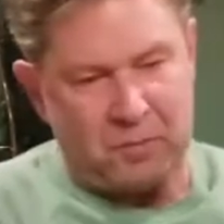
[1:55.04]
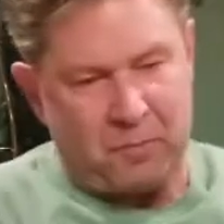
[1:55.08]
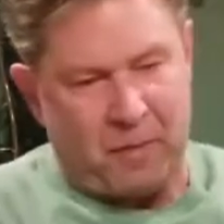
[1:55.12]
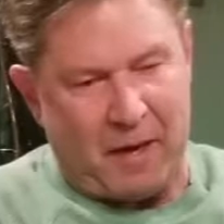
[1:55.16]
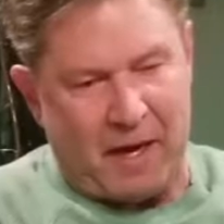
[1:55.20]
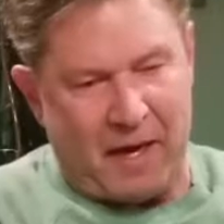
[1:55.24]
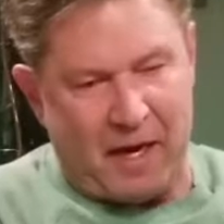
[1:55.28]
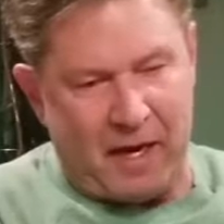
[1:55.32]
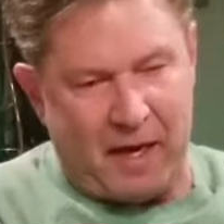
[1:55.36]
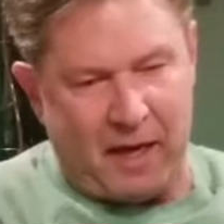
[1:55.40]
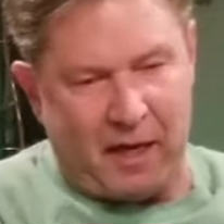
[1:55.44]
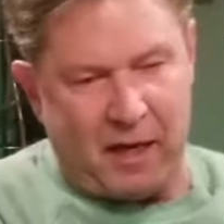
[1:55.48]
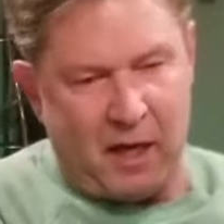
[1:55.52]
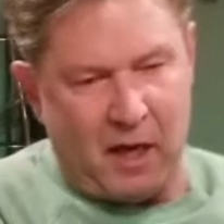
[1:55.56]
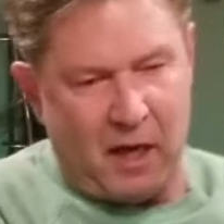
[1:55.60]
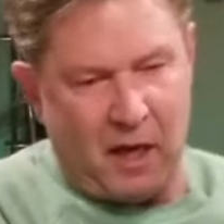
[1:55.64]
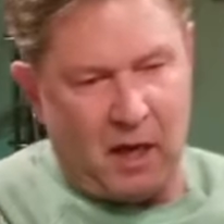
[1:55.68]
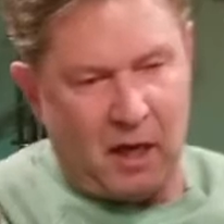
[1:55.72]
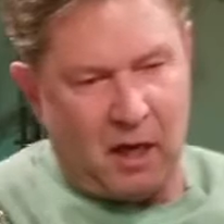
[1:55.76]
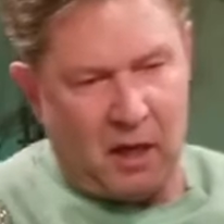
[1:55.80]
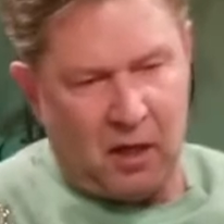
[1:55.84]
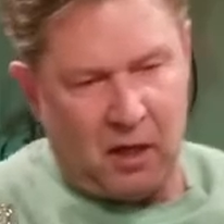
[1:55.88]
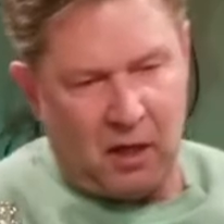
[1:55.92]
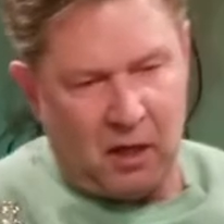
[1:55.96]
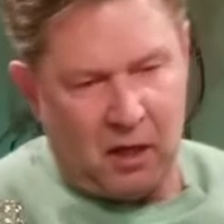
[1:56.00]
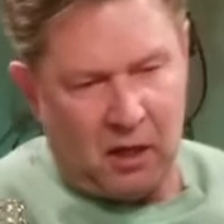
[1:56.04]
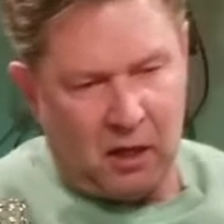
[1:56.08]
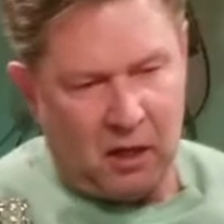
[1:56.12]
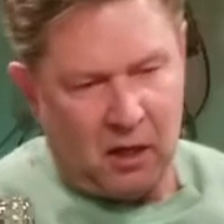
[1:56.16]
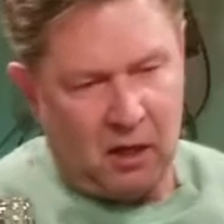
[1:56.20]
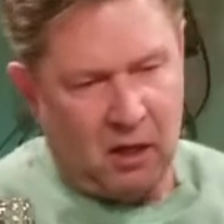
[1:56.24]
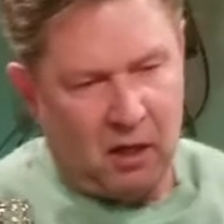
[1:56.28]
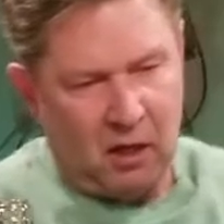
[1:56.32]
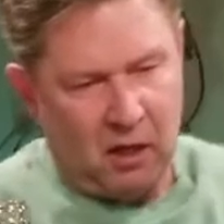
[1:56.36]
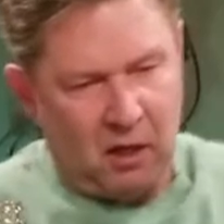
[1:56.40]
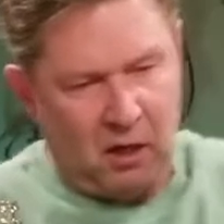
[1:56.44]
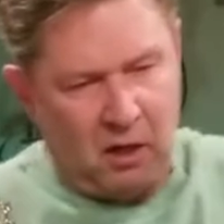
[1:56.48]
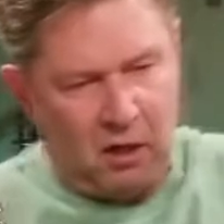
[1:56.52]
bag.
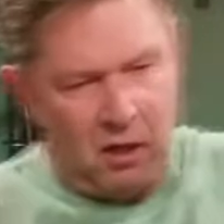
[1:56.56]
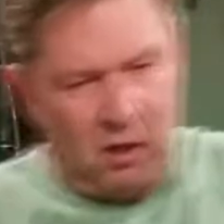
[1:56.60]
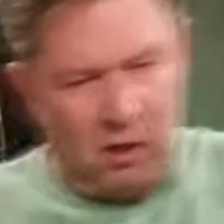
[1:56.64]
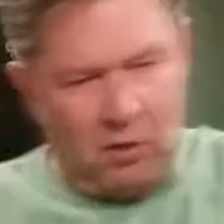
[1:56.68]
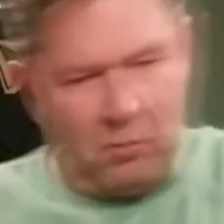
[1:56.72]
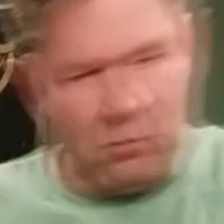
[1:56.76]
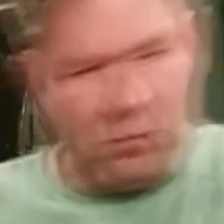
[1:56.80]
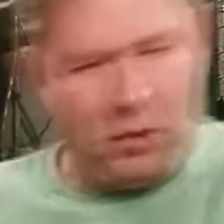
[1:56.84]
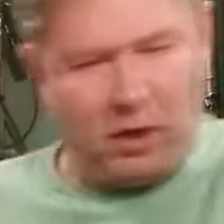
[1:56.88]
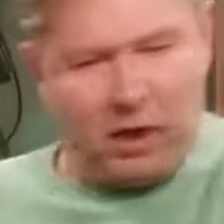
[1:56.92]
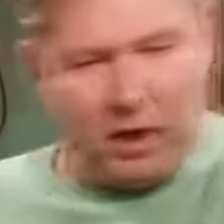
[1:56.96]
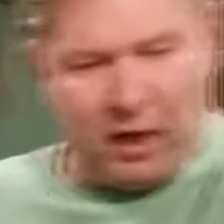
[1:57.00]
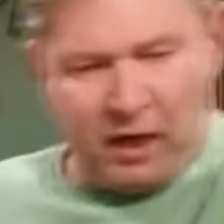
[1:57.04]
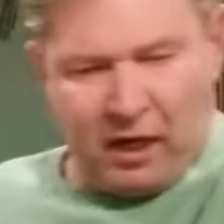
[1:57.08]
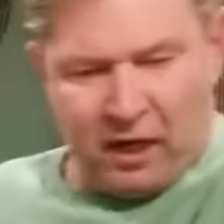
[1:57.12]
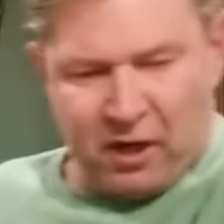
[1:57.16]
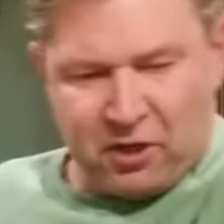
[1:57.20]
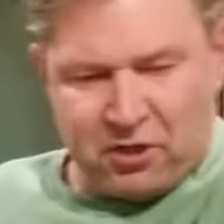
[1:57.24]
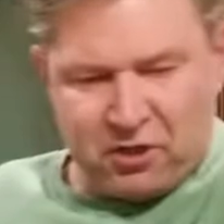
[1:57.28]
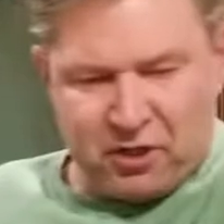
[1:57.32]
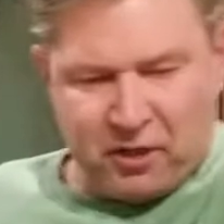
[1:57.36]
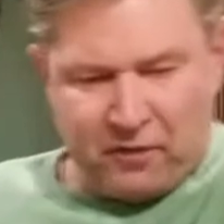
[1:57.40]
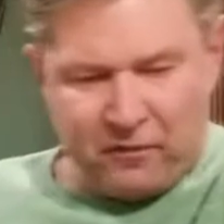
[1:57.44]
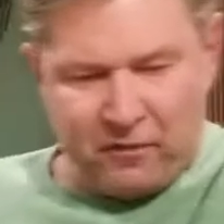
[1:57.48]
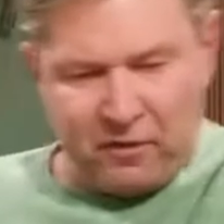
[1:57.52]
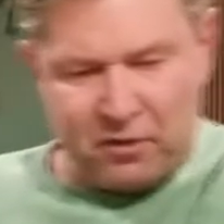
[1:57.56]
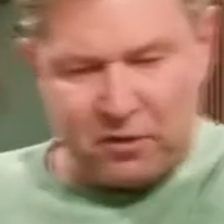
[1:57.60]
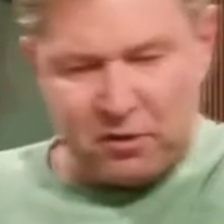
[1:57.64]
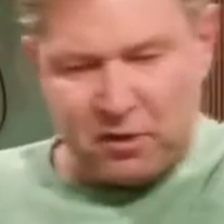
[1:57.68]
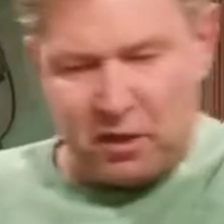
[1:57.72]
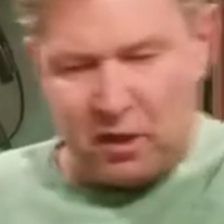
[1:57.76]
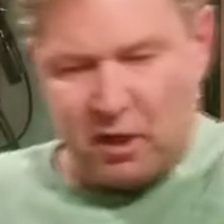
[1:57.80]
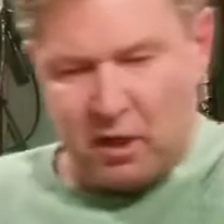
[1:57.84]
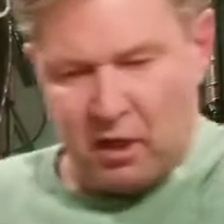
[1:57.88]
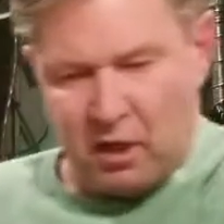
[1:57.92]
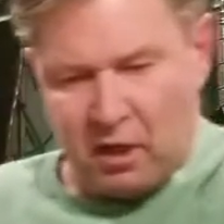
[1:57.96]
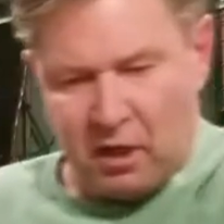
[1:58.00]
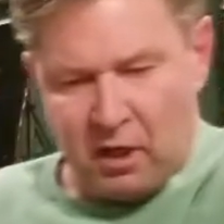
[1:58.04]
Put it on hard surface,
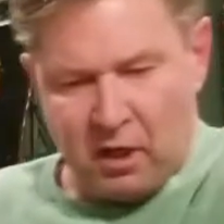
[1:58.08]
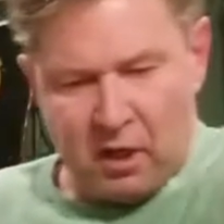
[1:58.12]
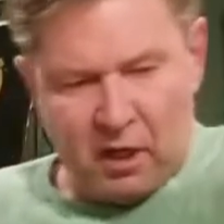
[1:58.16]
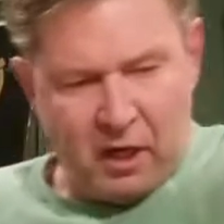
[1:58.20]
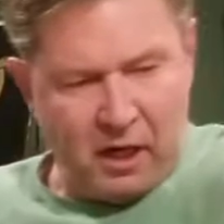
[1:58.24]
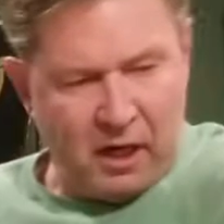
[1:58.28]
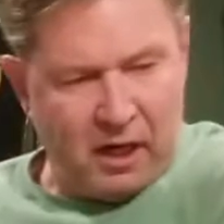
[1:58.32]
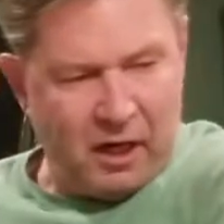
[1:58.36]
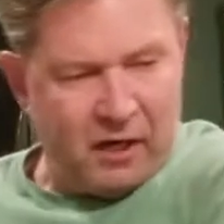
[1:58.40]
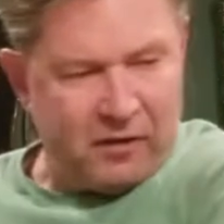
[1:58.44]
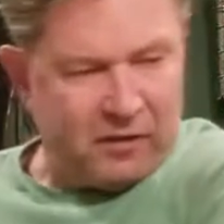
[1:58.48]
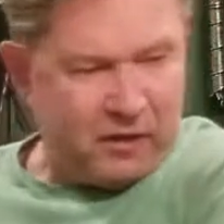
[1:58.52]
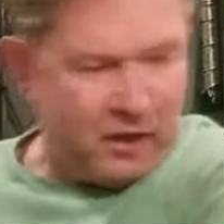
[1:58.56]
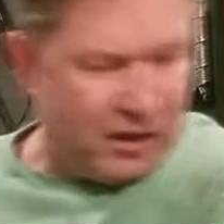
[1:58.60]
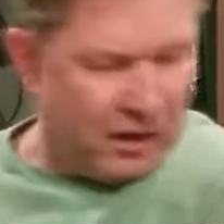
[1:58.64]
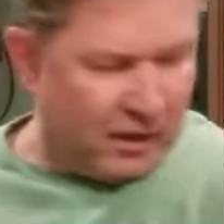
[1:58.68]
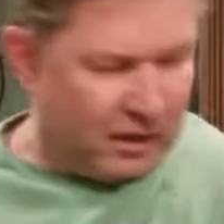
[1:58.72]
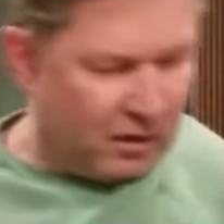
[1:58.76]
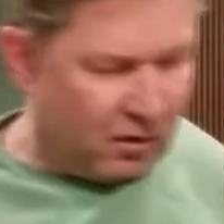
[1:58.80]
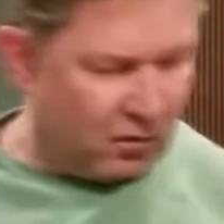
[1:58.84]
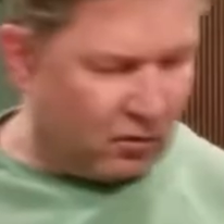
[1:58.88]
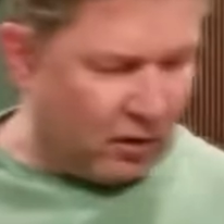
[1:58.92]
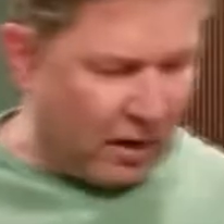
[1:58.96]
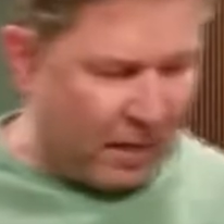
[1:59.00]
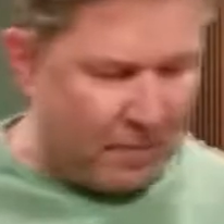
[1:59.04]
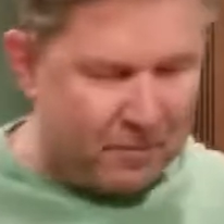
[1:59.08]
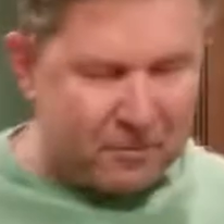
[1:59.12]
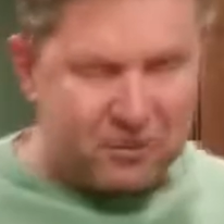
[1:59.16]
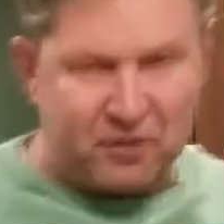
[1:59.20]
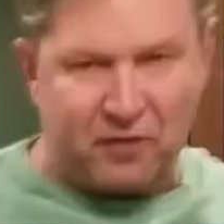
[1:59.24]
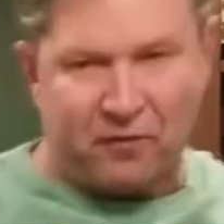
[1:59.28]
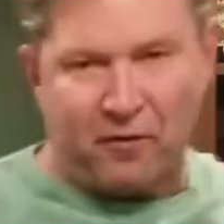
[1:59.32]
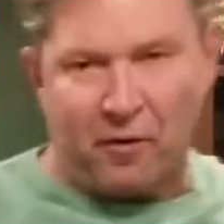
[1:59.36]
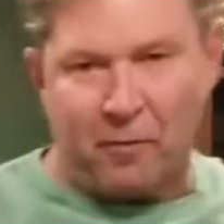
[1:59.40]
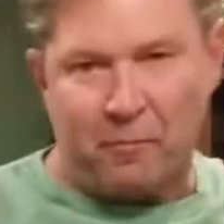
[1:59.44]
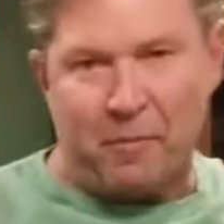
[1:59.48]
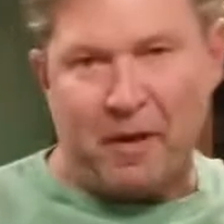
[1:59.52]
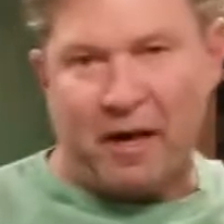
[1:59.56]
and then grab
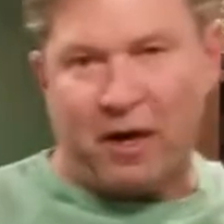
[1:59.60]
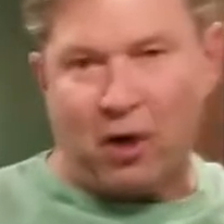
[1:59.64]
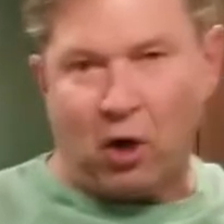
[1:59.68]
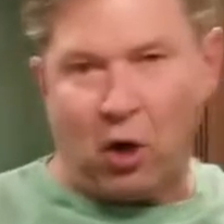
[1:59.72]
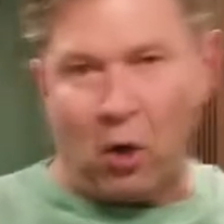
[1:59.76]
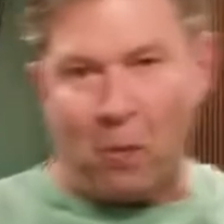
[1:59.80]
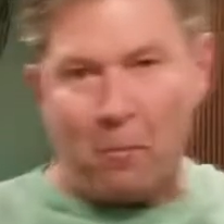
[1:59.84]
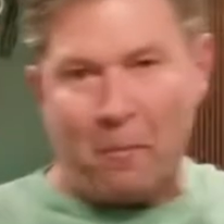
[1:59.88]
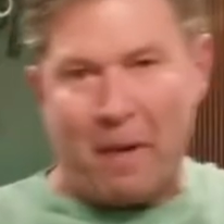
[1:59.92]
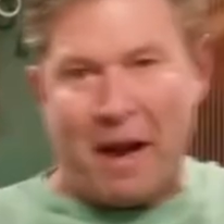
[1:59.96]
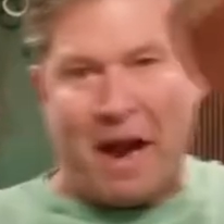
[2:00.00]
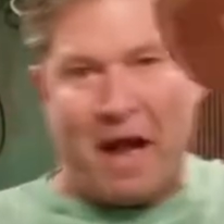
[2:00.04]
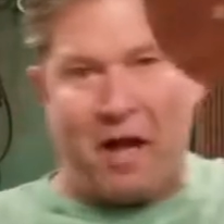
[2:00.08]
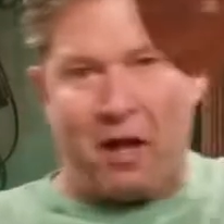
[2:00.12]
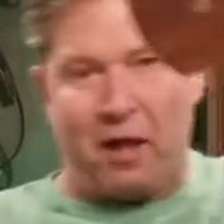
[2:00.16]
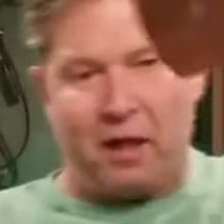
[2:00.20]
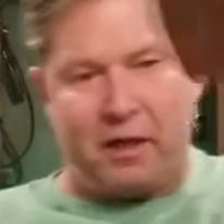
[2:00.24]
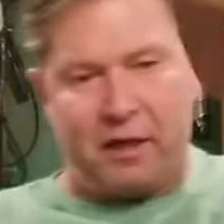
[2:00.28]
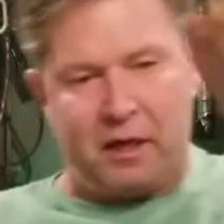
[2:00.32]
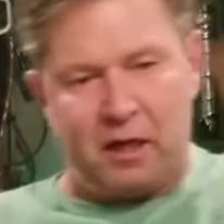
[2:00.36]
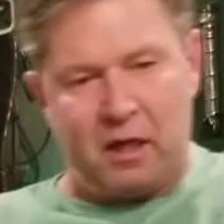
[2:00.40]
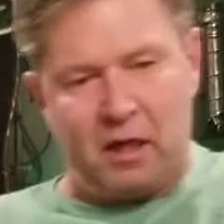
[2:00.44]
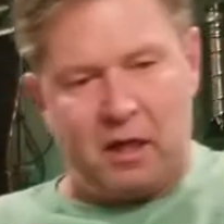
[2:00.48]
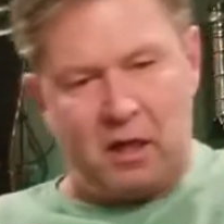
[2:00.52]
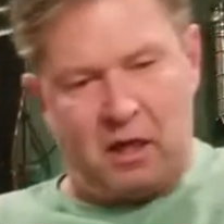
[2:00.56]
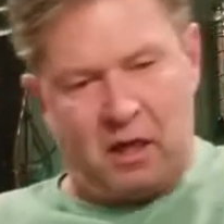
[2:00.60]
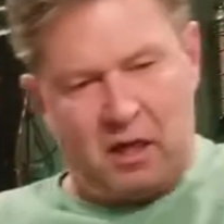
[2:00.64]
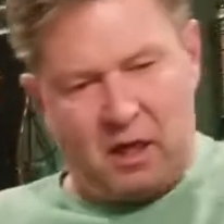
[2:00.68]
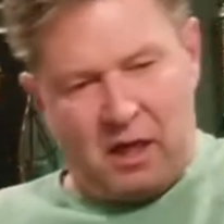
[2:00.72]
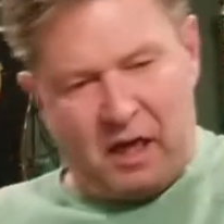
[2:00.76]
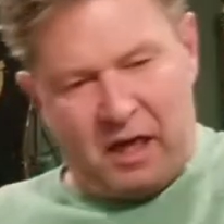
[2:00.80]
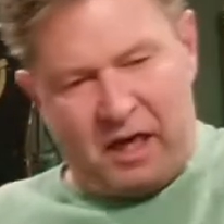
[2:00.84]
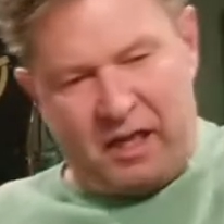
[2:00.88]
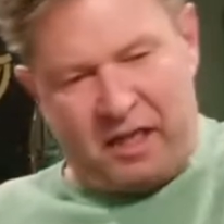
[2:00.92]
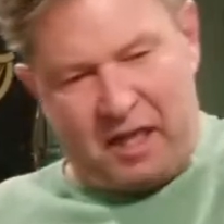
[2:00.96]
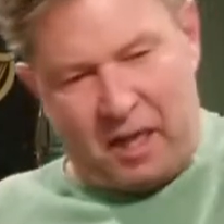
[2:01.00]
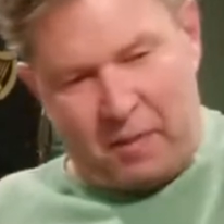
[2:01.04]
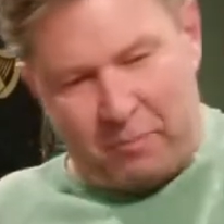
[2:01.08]
yourself a big old mallet,
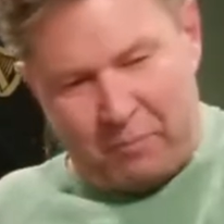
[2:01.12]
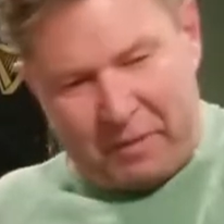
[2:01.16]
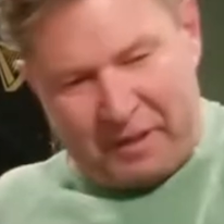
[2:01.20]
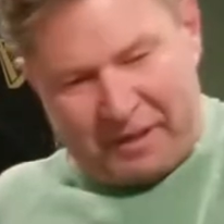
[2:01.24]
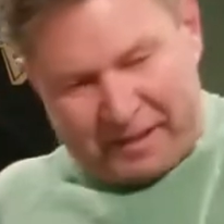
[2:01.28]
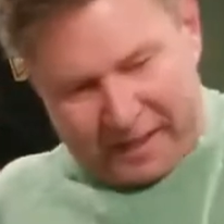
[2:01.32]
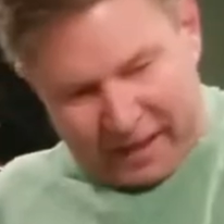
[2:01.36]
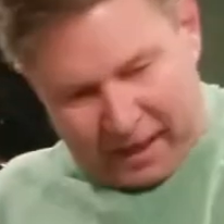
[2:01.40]
and then beat the